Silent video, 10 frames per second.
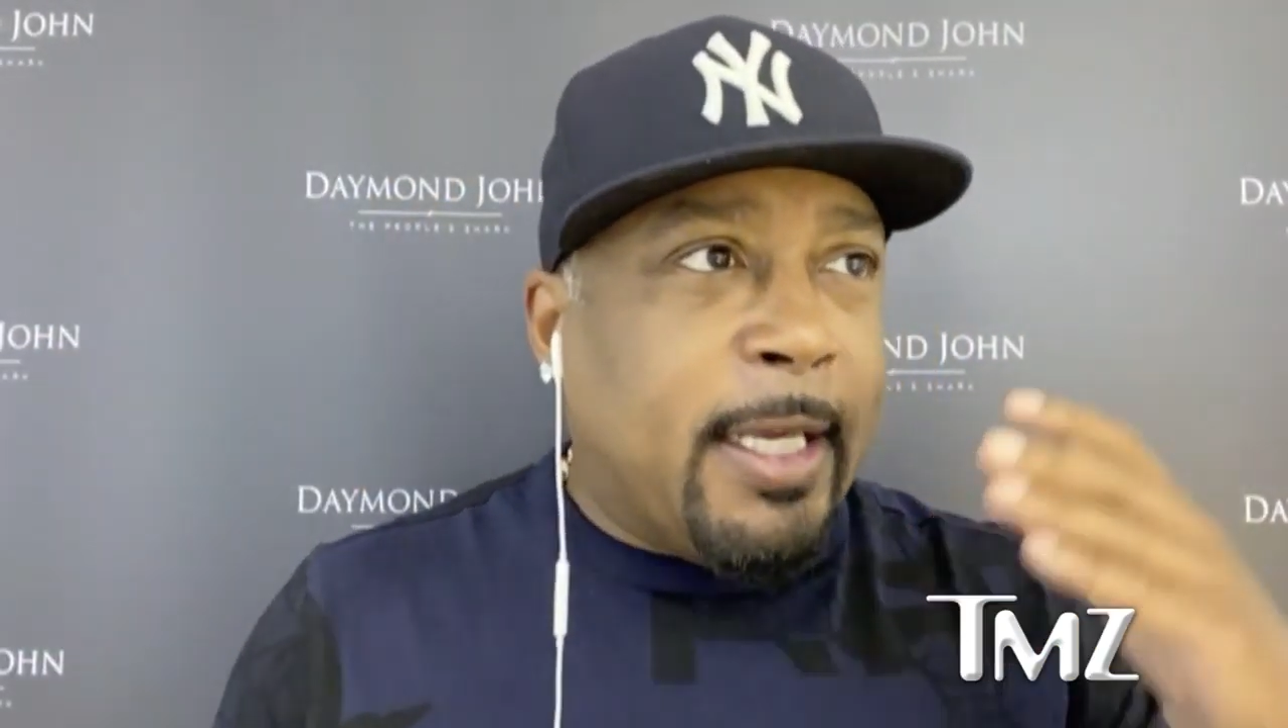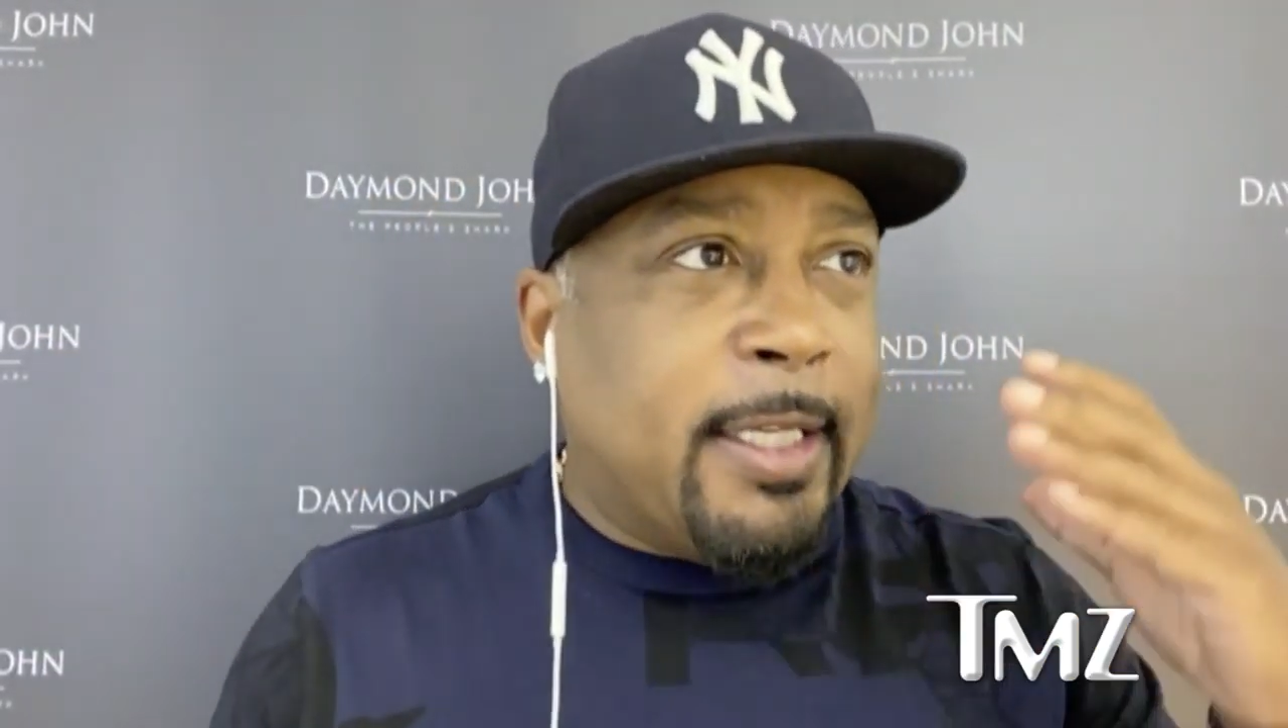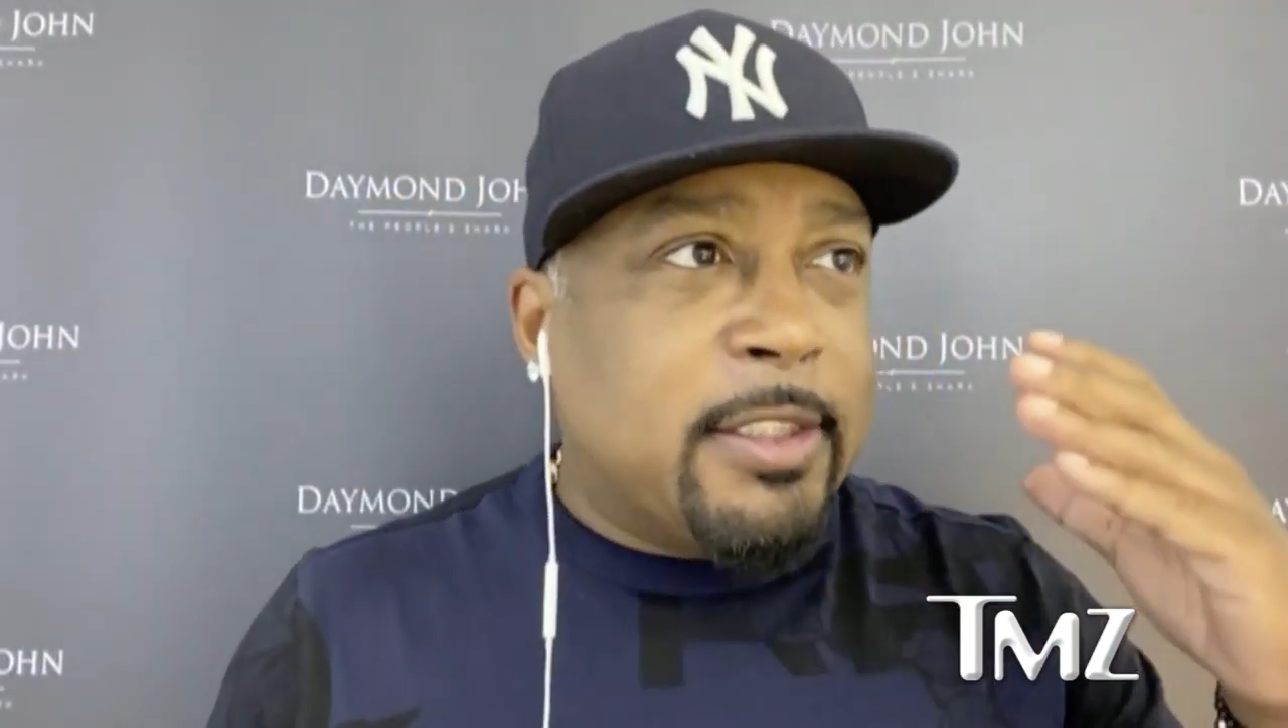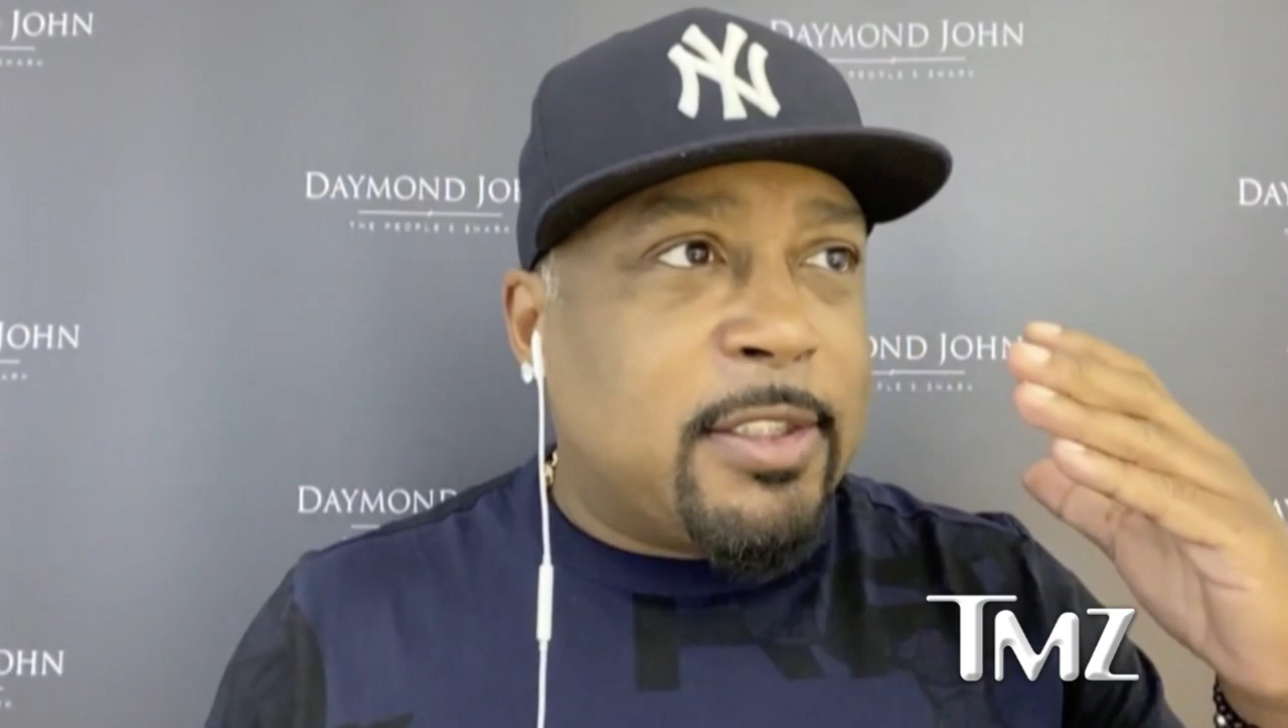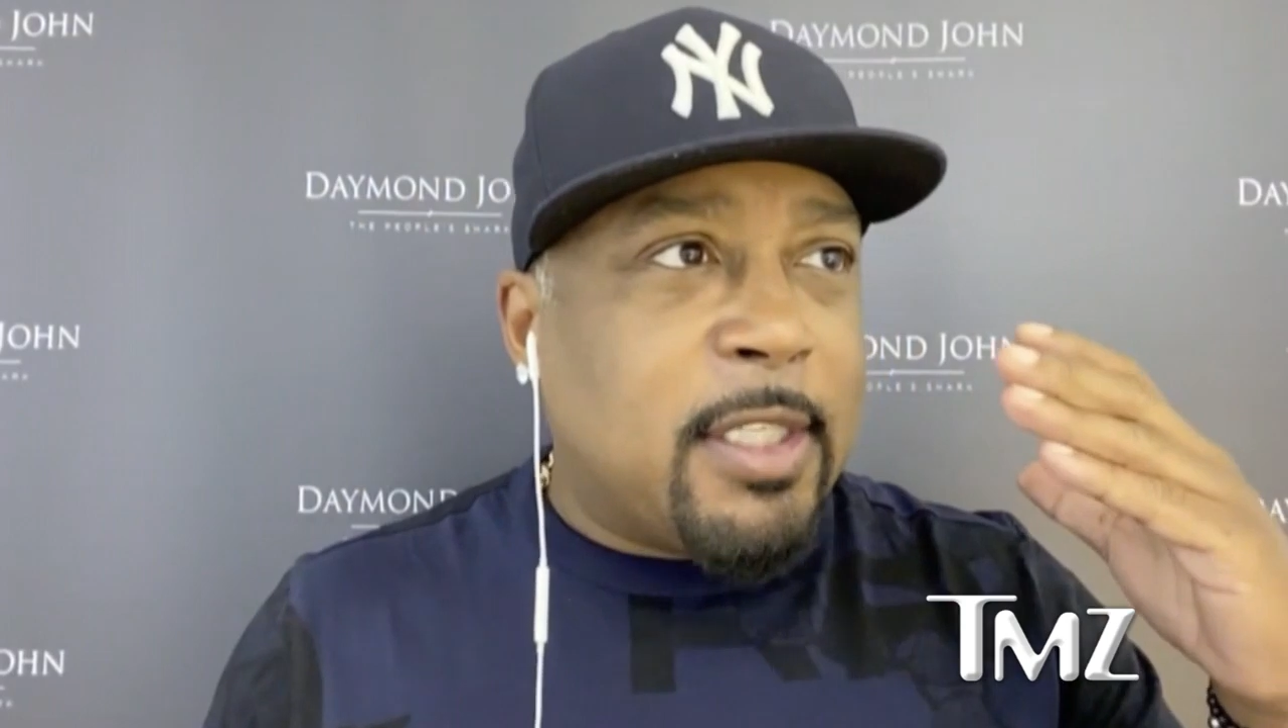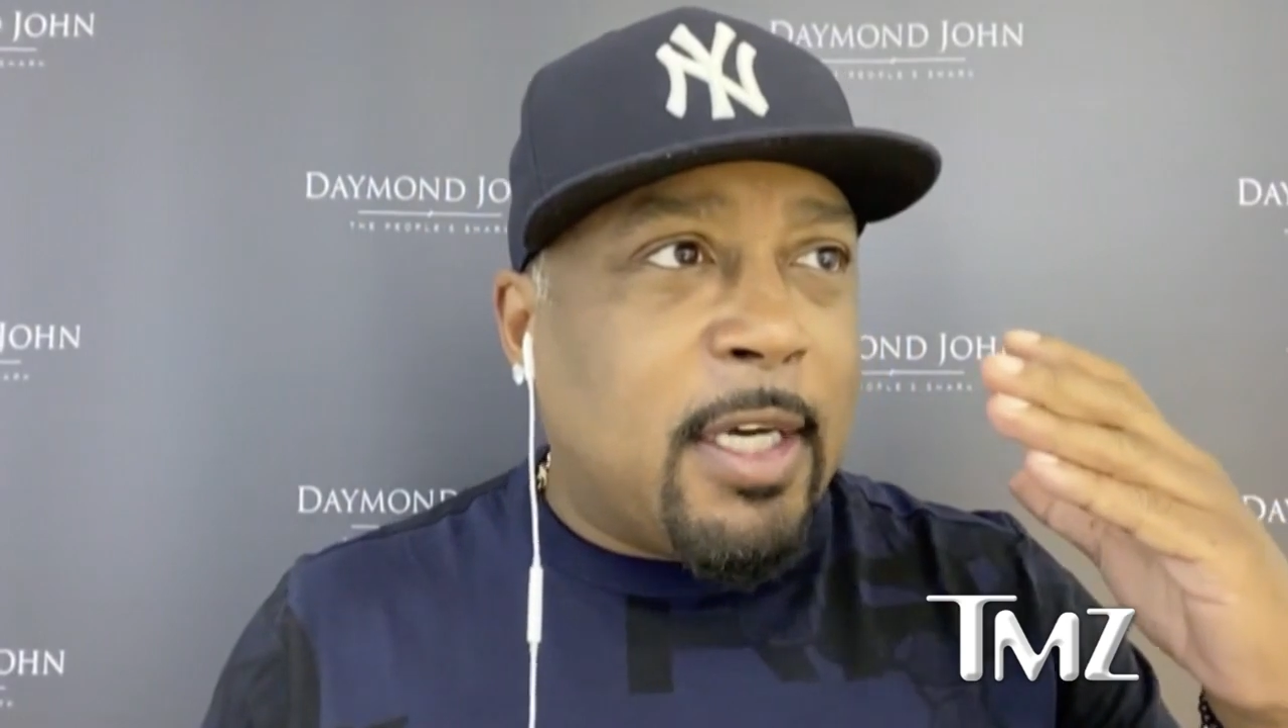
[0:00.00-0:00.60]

is